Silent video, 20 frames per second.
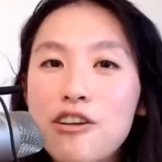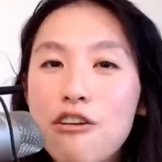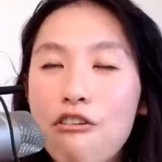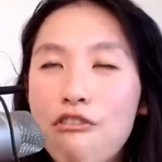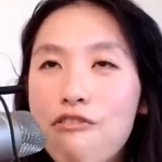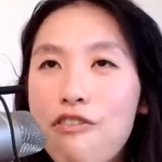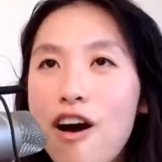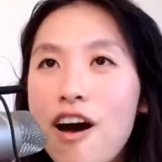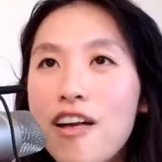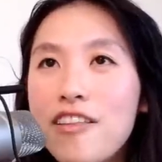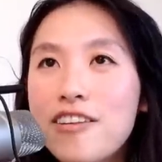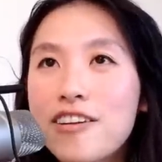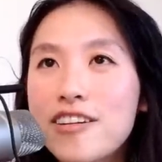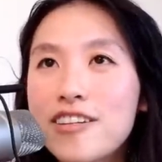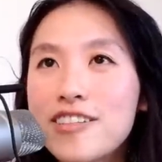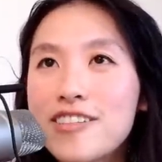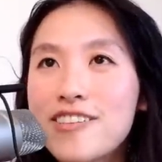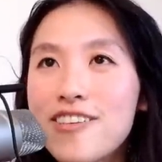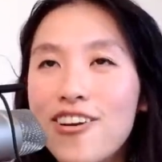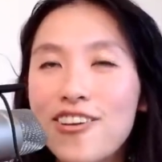our
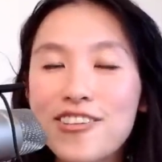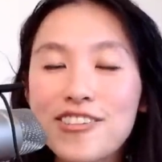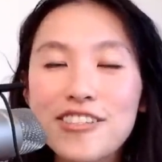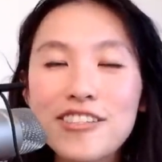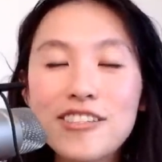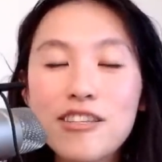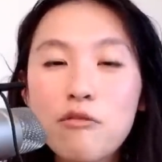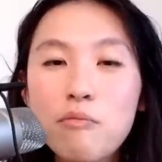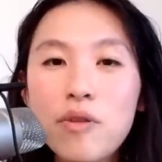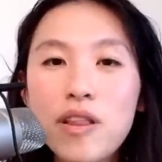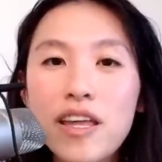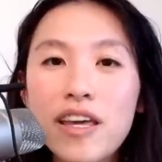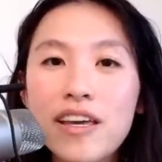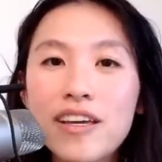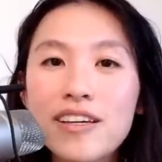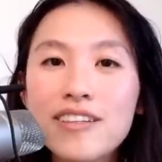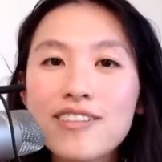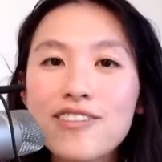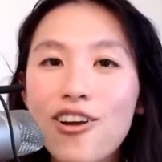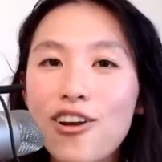fathers, our
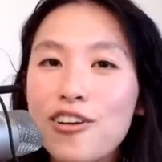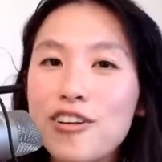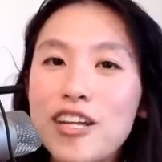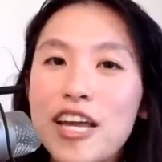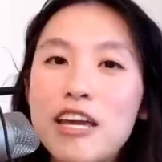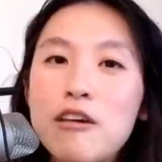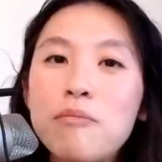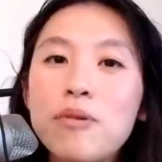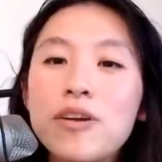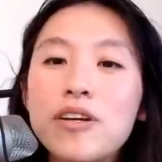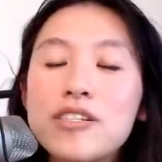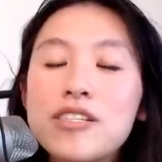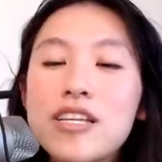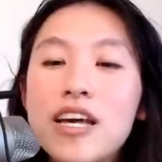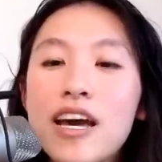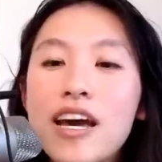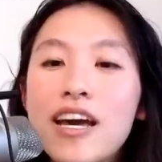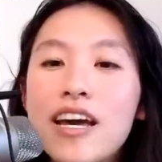siblings, our neighbors.